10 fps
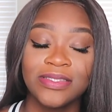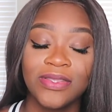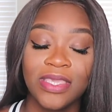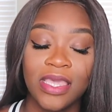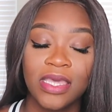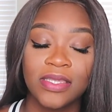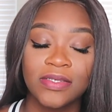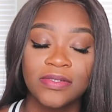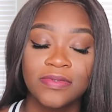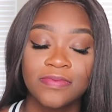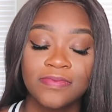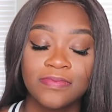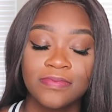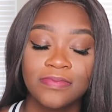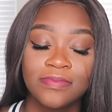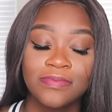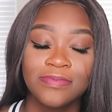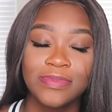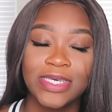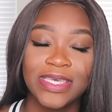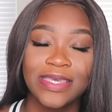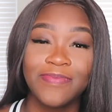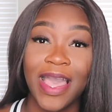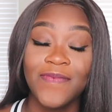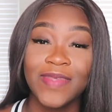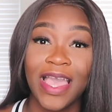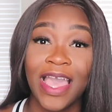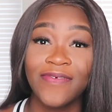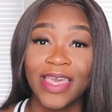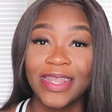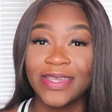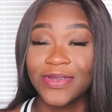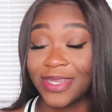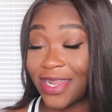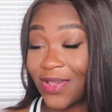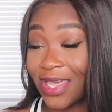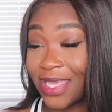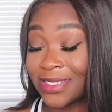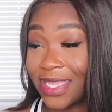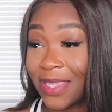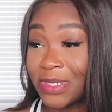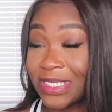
So yeah, but I have a headache right now, guys. Like,